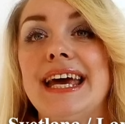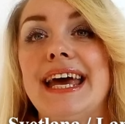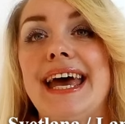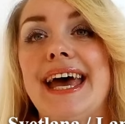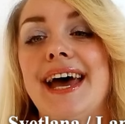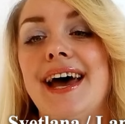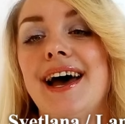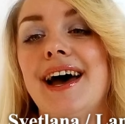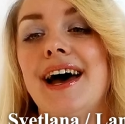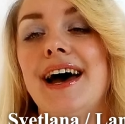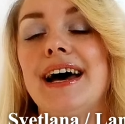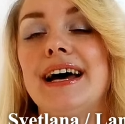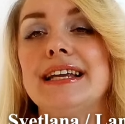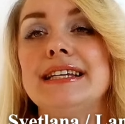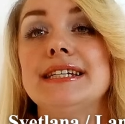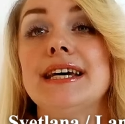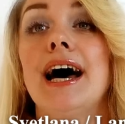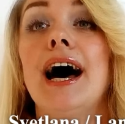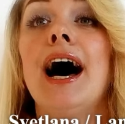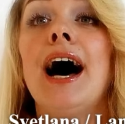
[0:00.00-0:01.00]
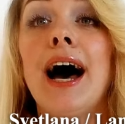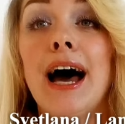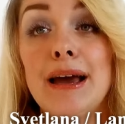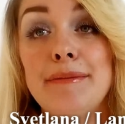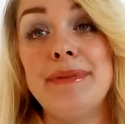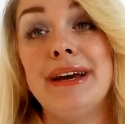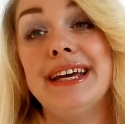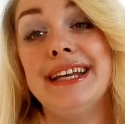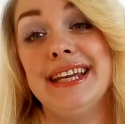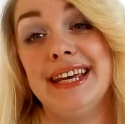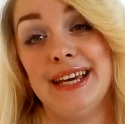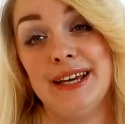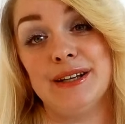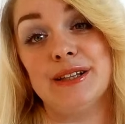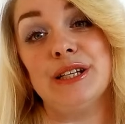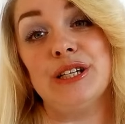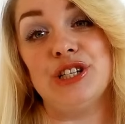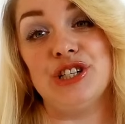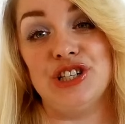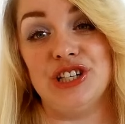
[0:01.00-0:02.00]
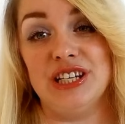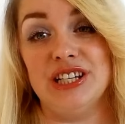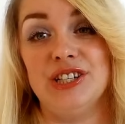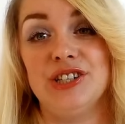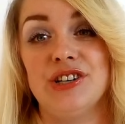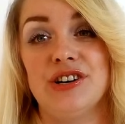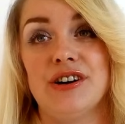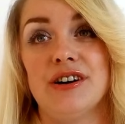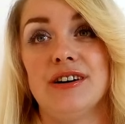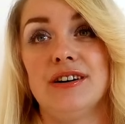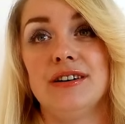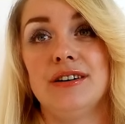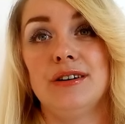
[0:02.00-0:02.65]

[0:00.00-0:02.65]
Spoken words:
and I'm an English teacher.